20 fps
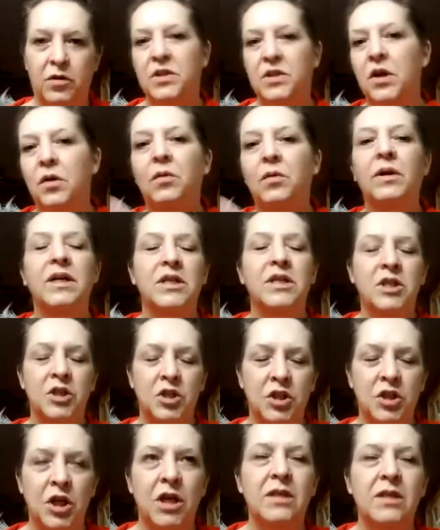So it's
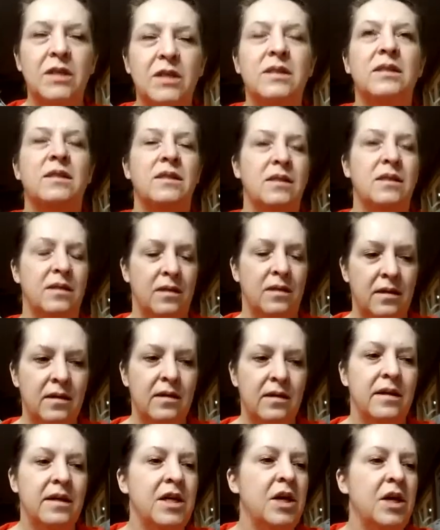just,
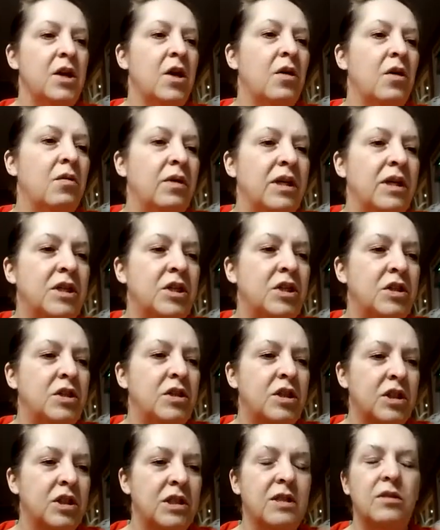you know, it's
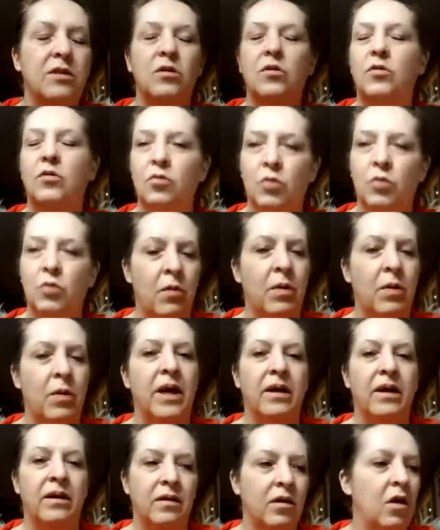just
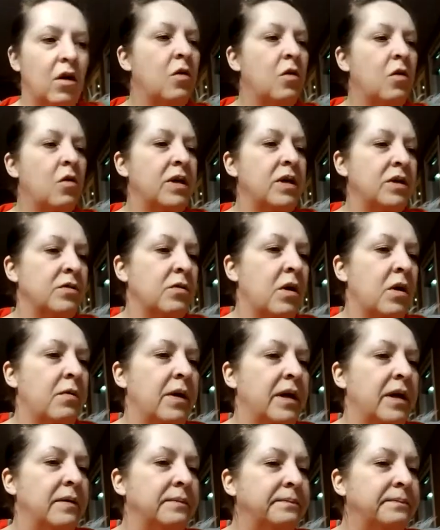growing, always
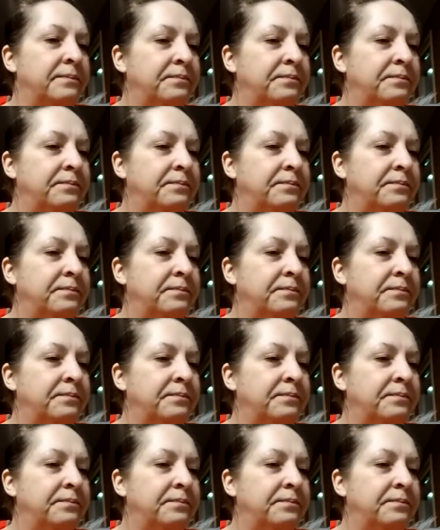growing.